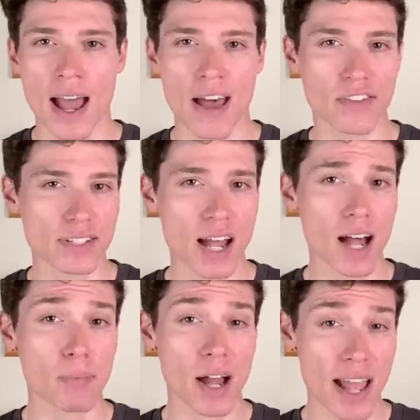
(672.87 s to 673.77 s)
At the
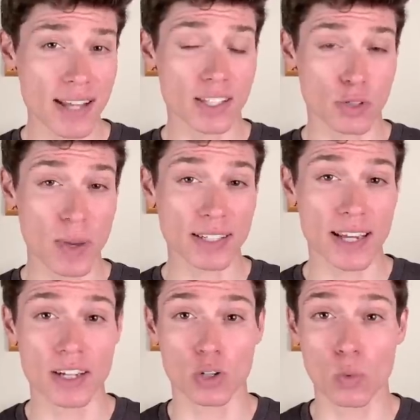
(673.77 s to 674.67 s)
top, I asked the
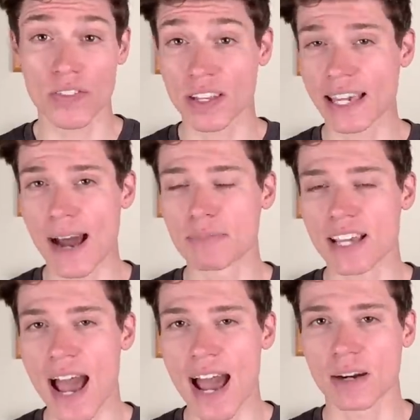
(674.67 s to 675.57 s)
spectator what the gap
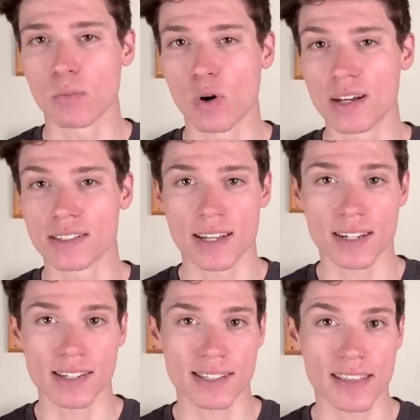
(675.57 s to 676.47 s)
to Adam was, and
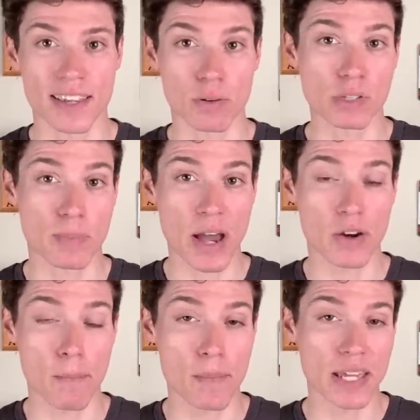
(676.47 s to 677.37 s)
he said that it was about a
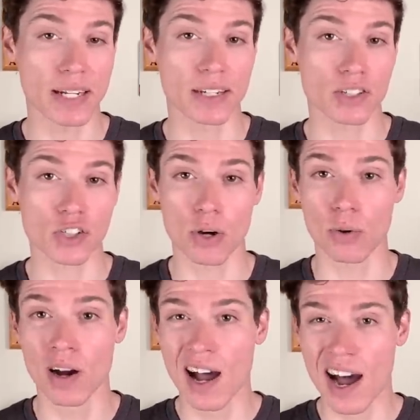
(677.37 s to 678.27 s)
minute,
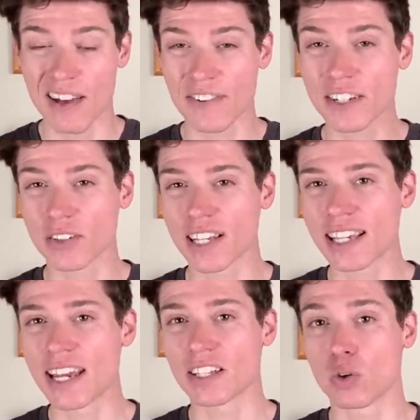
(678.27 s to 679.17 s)
so I figured that
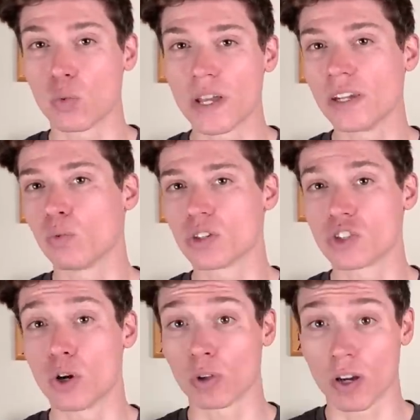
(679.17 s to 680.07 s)
getting the win was
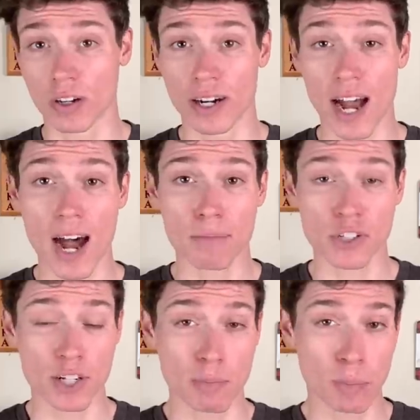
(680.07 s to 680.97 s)
no longer an
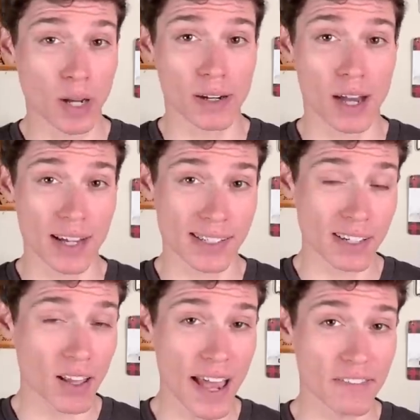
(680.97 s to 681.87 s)
option, but I
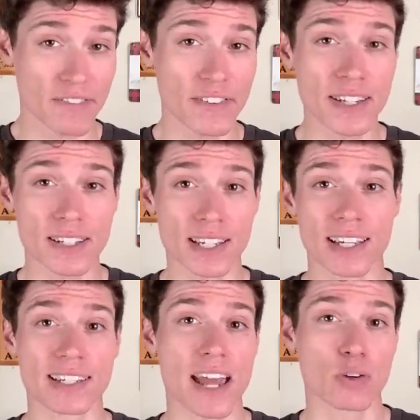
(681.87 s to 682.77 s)
still had Finn to
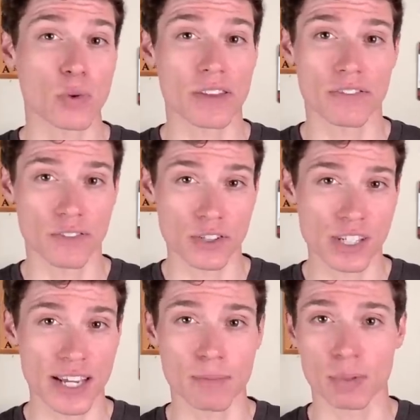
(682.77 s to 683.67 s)
contend with for
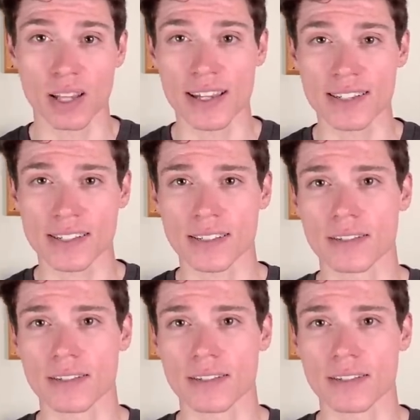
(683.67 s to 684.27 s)
second place.